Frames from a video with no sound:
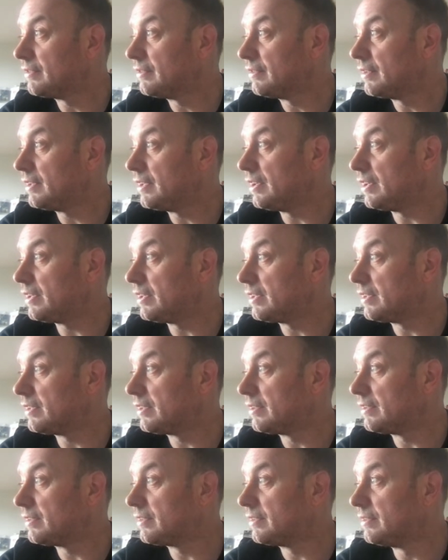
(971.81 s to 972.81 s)

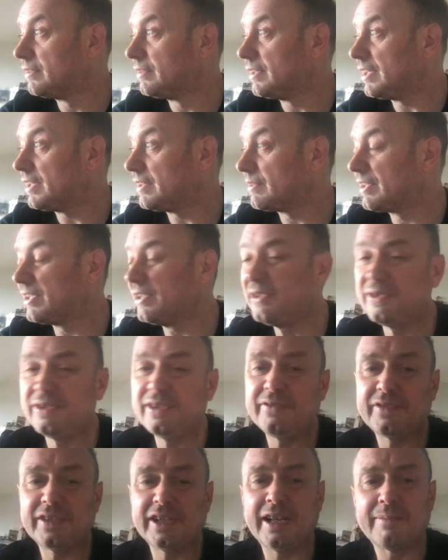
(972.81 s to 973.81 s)
Google
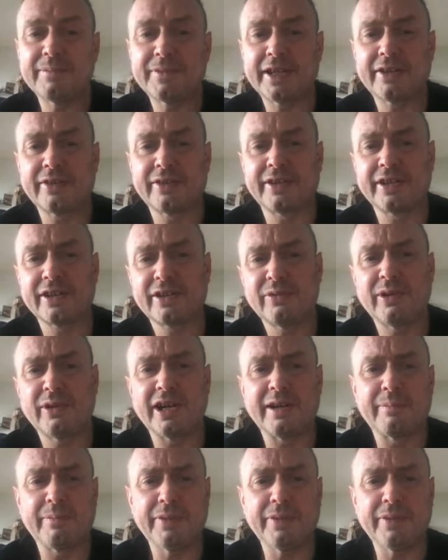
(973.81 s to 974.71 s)
have clamped down on it quite a